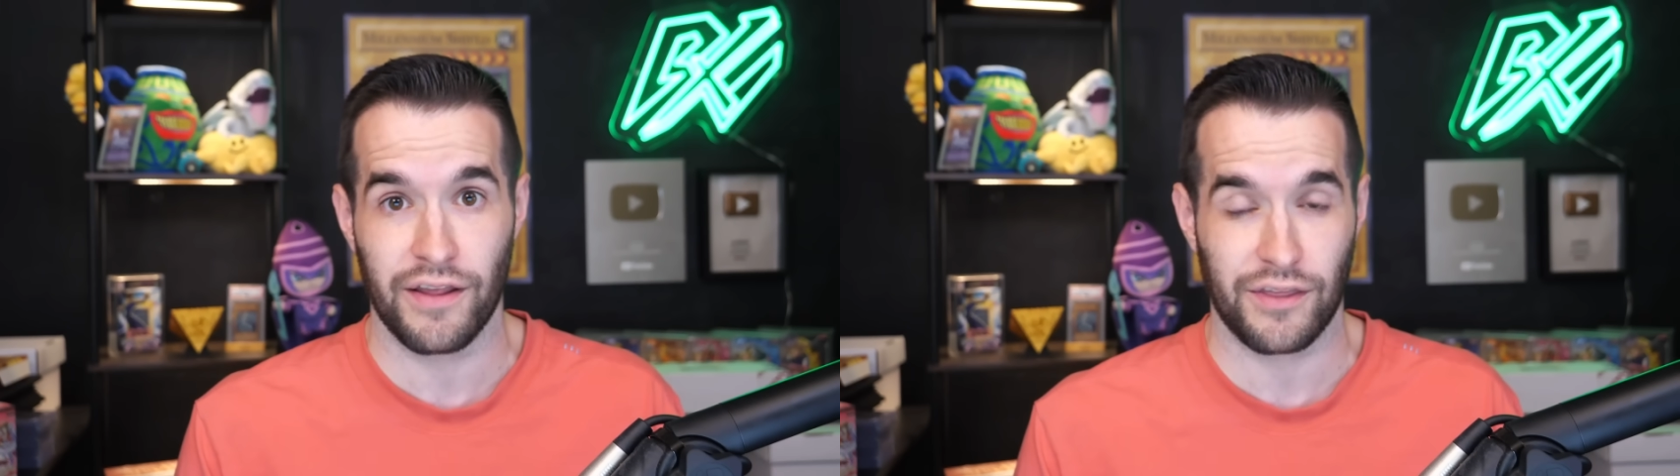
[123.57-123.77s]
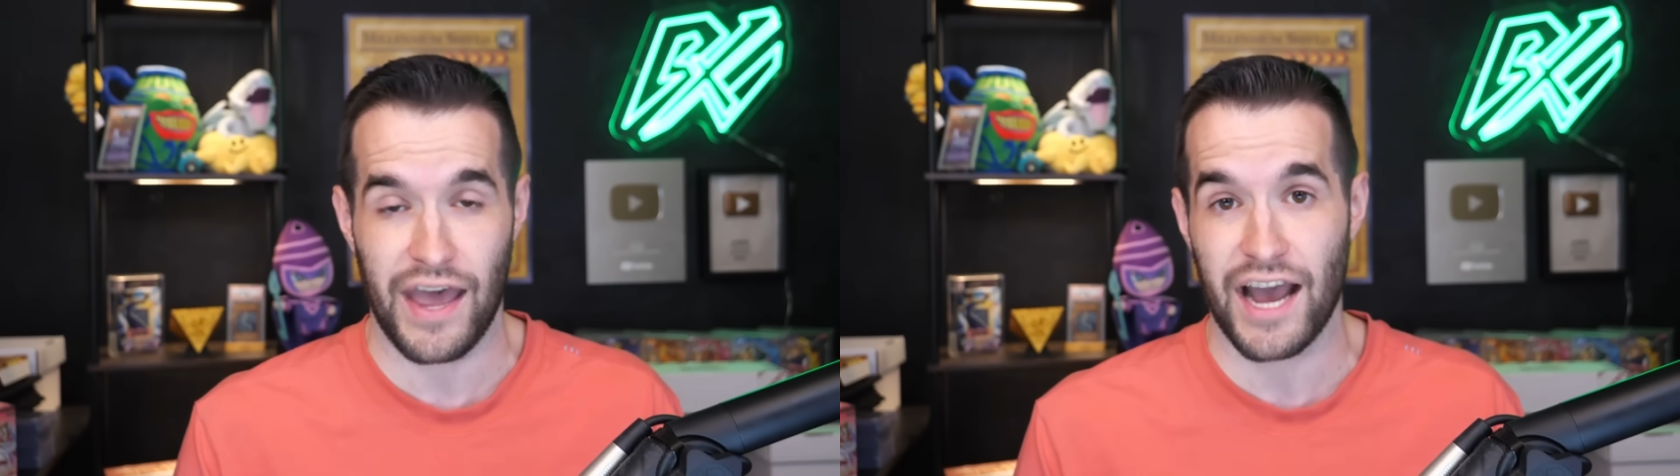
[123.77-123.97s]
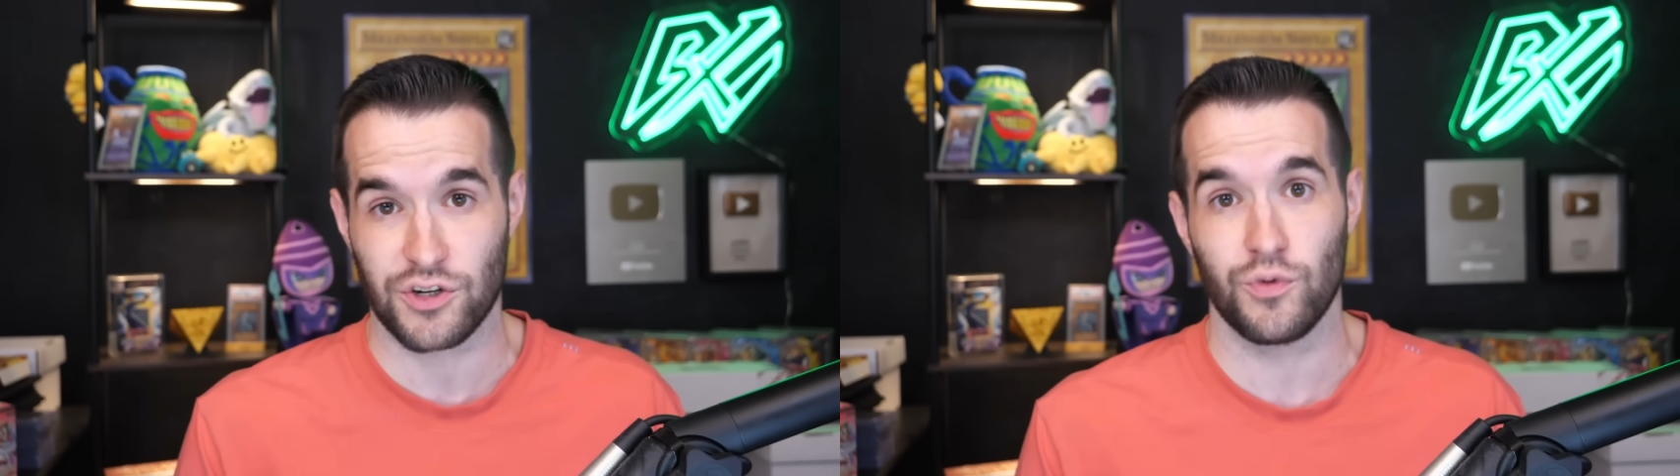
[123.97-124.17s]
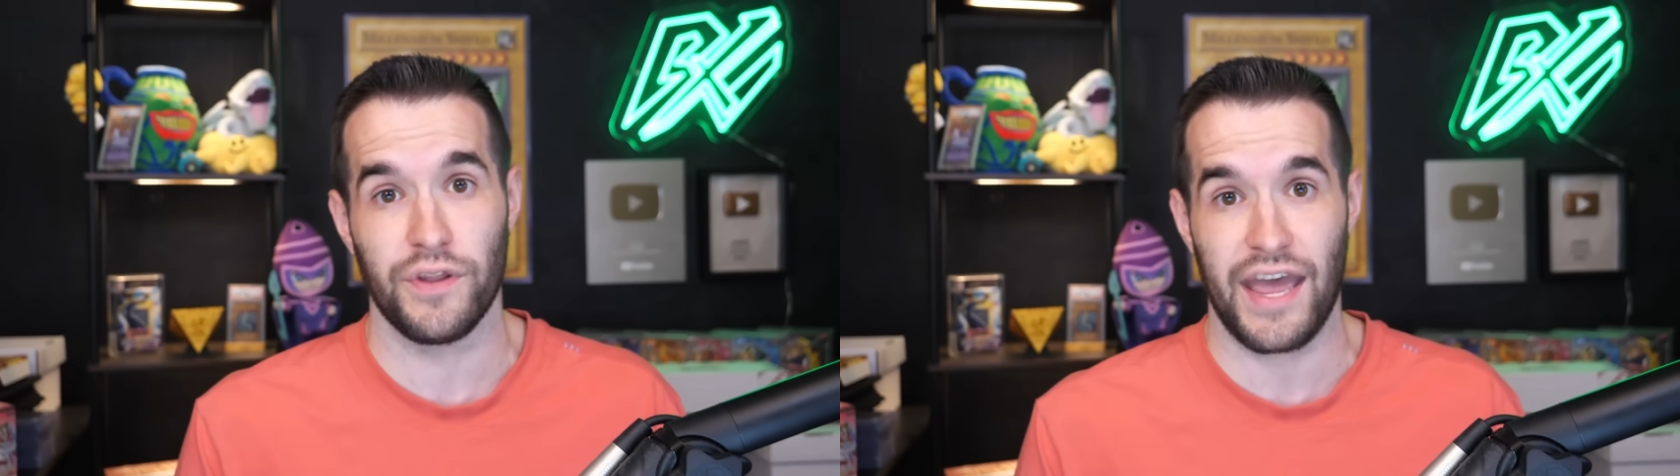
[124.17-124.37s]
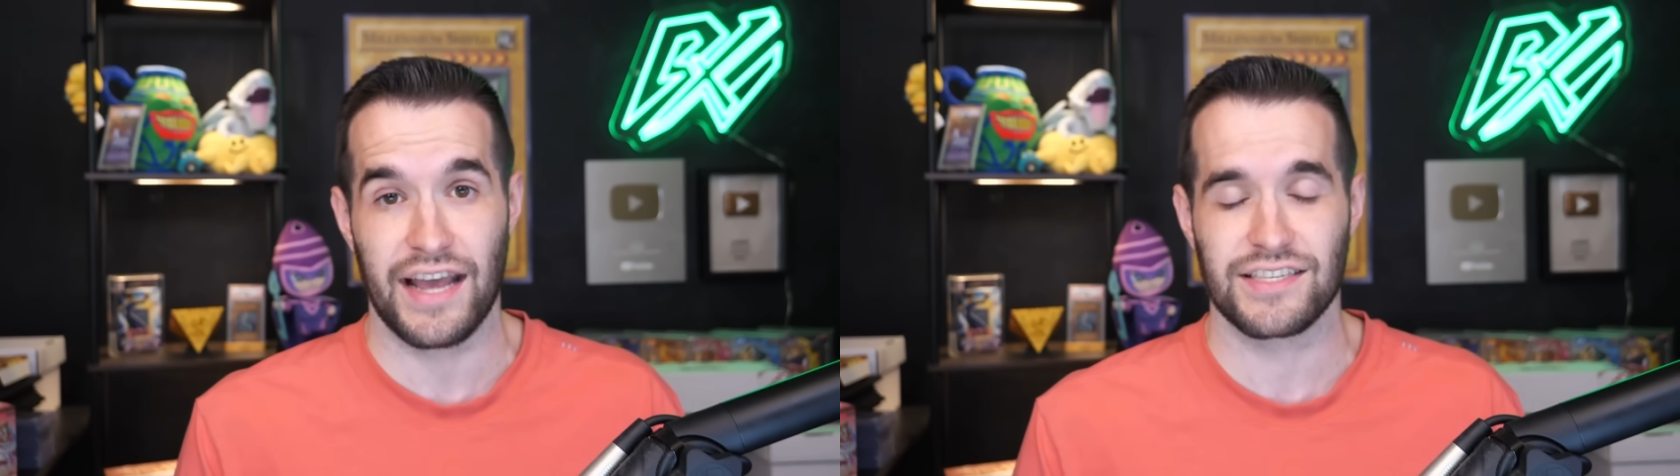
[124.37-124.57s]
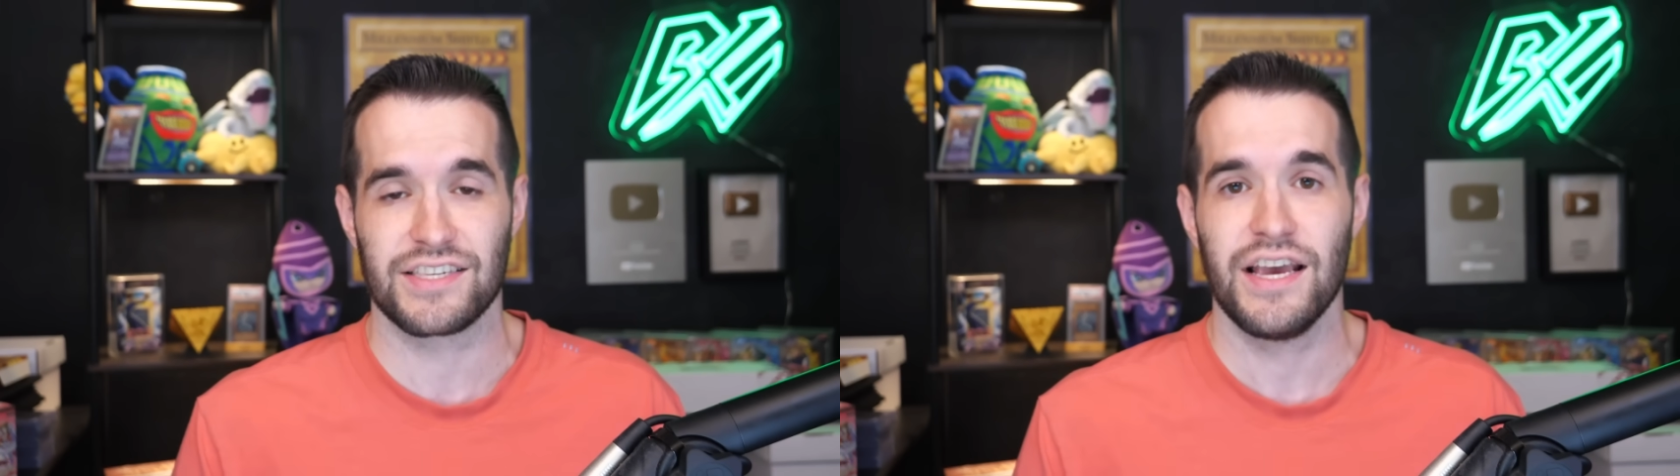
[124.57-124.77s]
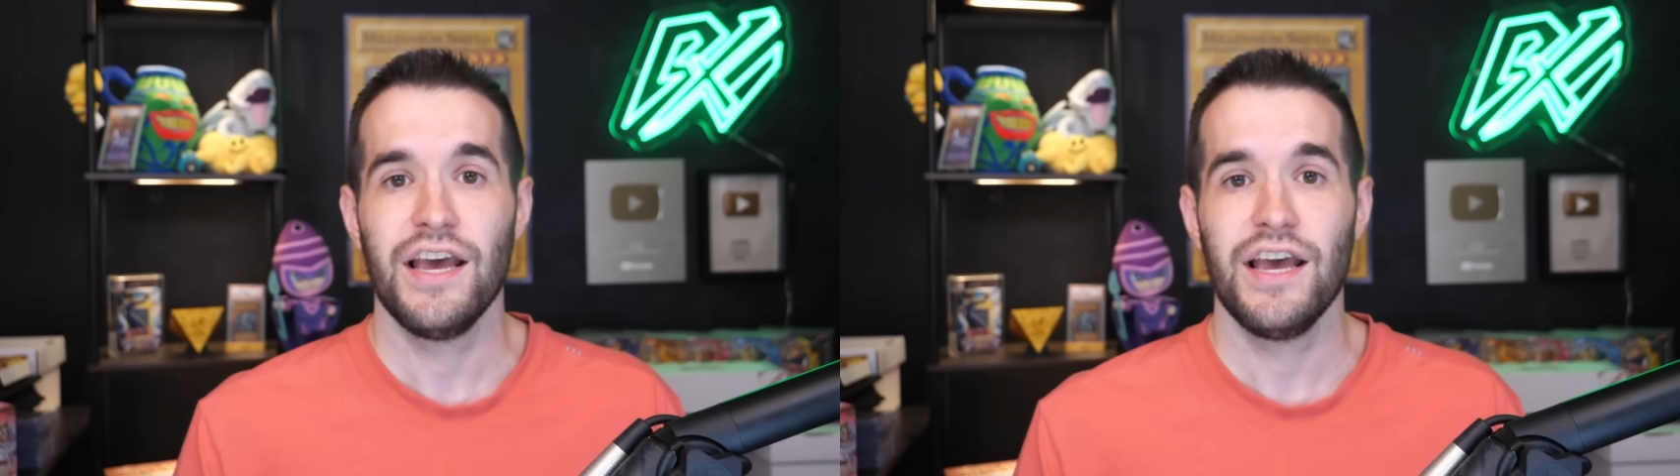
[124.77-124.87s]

like the actual Nats.